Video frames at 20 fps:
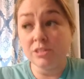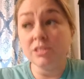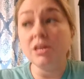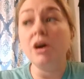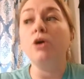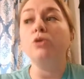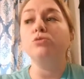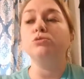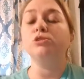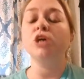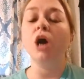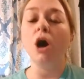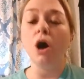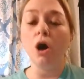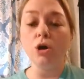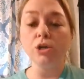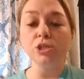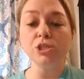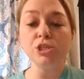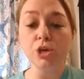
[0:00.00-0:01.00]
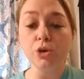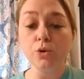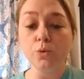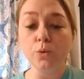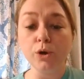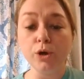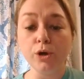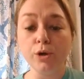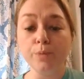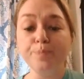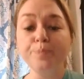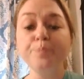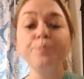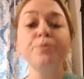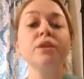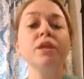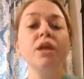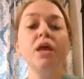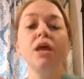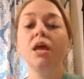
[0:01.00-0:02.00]
So talk to them, um,
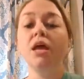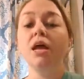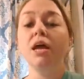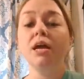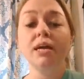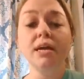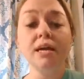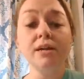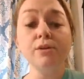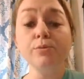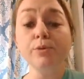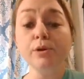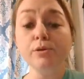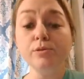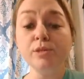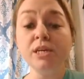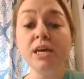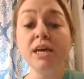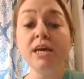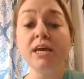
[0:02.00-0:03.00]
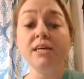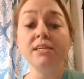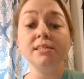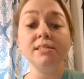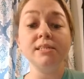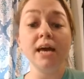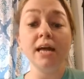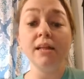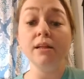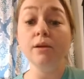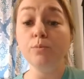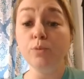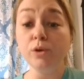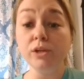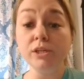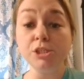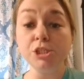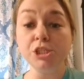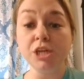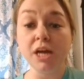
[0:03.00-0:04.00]
get a routine, tell them
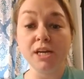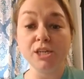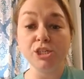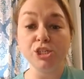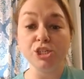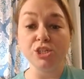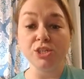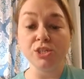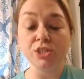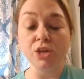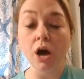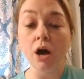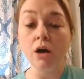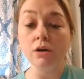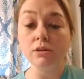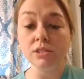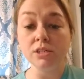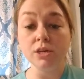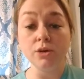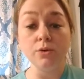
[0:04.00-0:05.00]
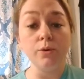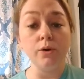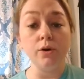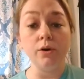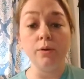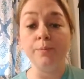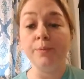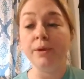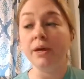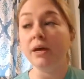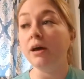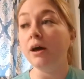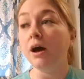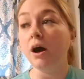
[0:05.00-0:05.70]
when it changes, talk to them,